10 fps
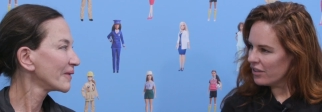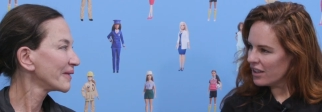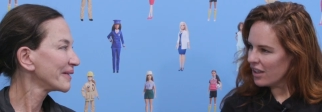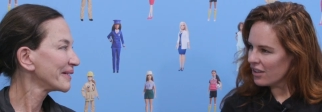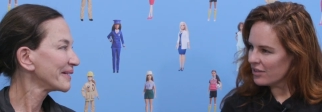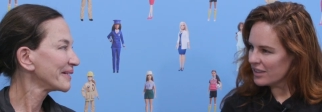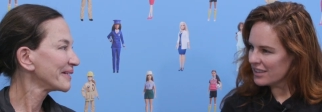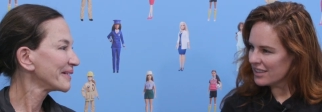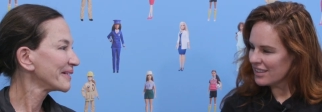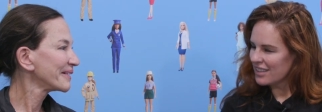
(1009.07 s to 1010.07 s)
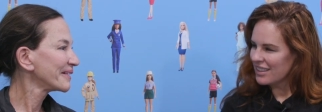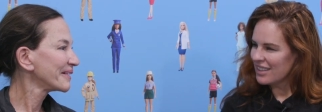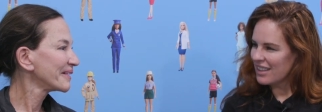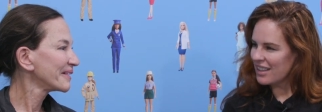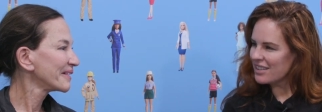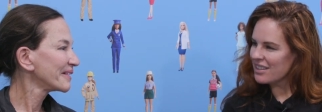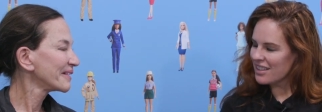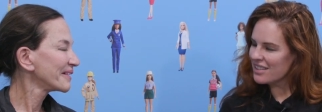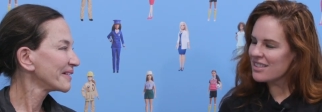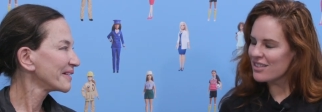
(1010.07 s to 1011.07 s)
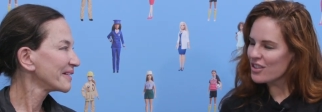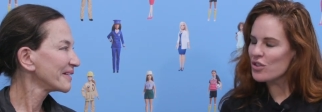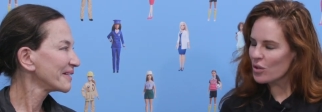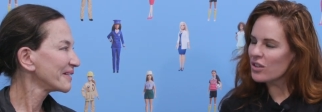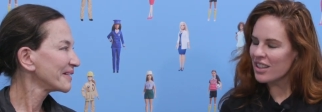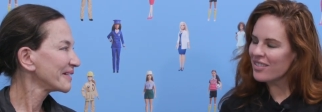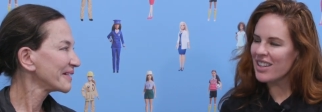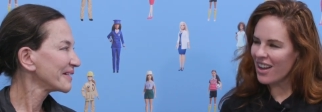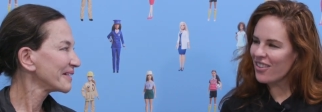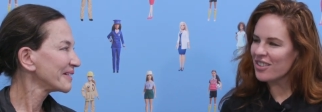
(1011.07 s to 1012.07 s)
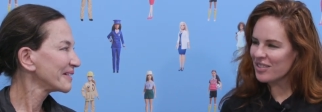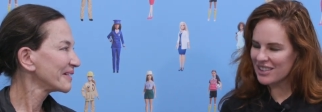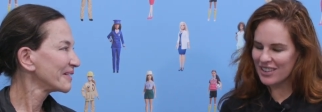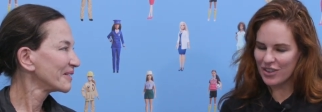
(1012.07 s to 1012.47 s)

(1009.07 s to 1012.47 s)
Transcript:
Speaker 1: to read The Alchemist. This, this is the story of The Alchemist,